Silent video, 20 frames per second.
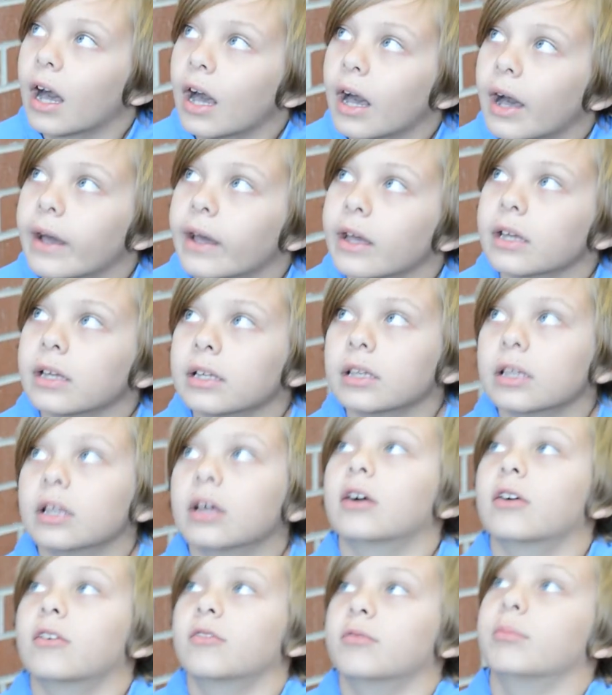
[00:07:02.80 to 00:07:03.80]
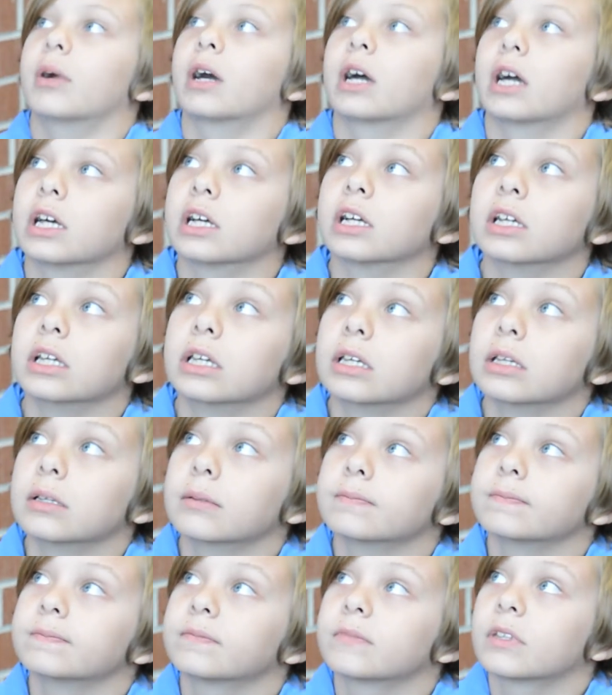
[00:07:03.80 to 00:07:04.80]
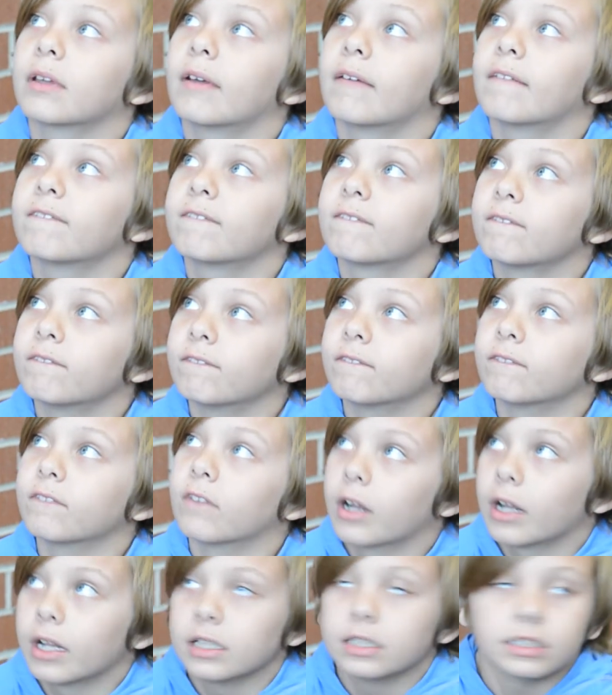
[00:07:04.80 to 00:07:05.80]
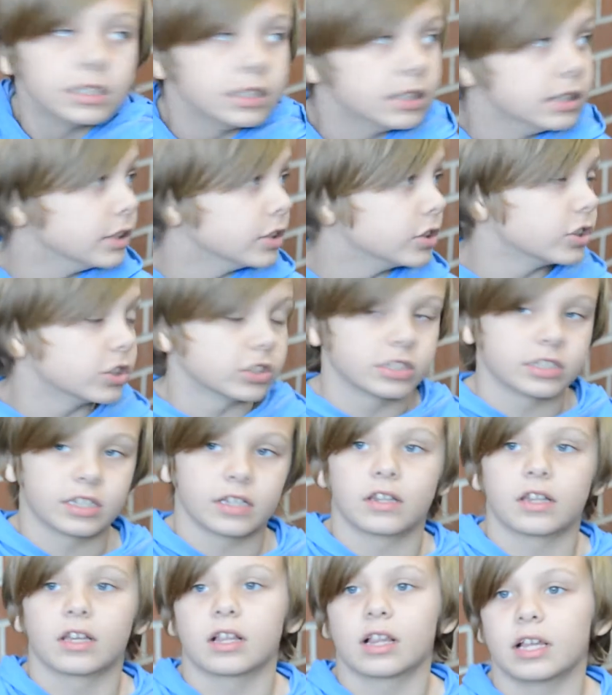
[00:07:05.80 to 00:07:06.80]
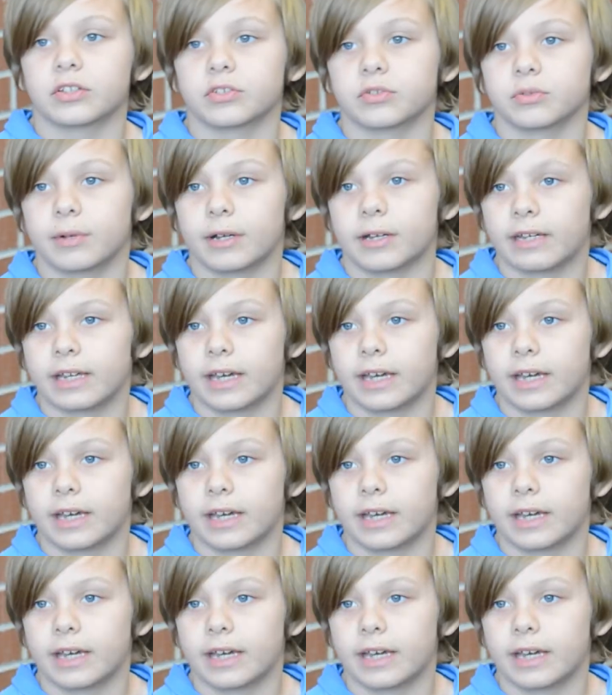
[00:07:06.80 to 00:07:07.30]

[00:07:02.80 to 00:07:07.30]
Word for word: I love my friend. He's just in the classroom right